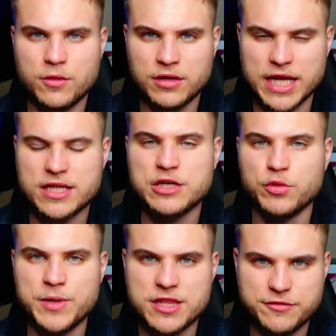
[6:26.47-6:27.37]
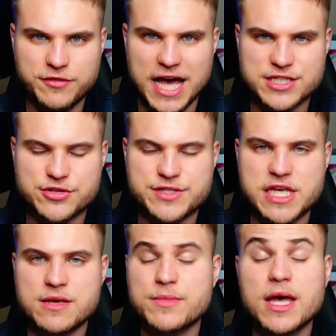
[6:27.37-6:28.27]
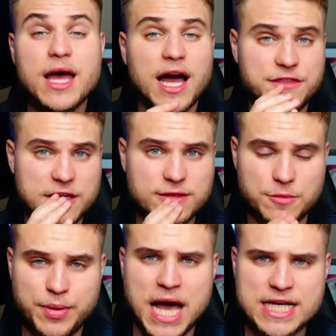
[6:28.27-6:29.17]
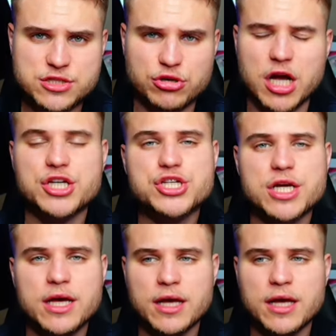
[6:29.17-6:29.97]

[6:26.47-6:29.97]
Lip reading: likely will be the faster team. I think their pass rush